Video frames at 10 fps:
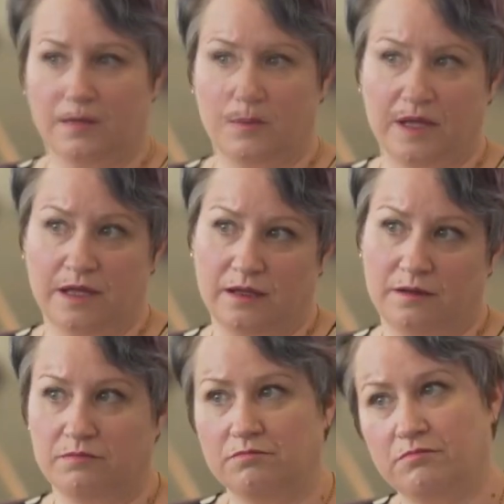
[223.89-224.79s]

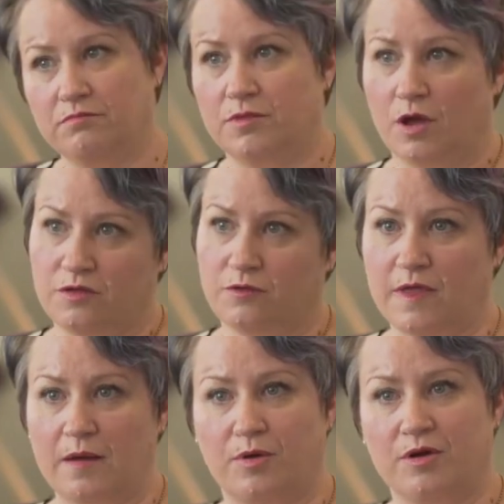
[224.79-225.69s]
We go through
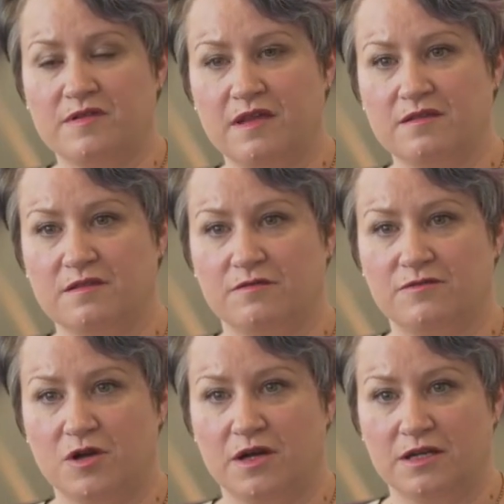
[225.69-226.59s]
that process of
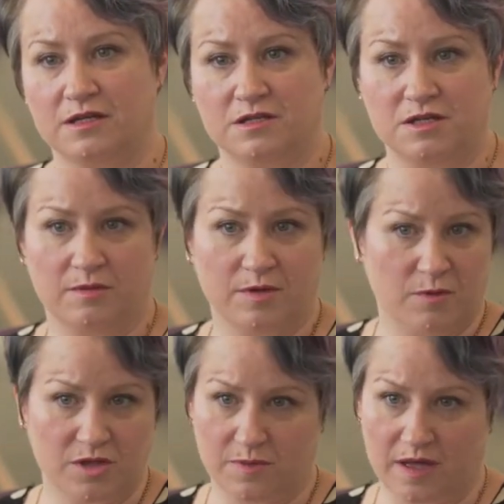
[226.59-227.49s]
trying to determine
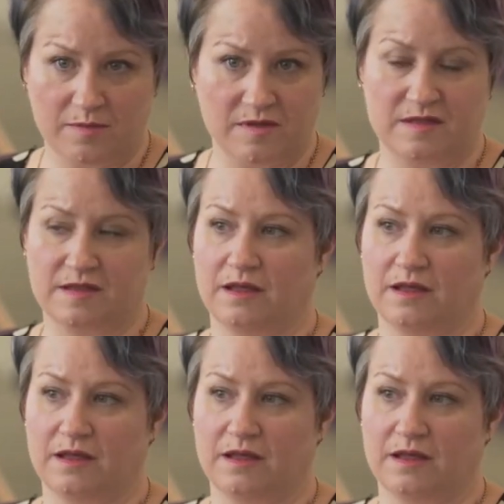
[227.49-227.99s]
which papers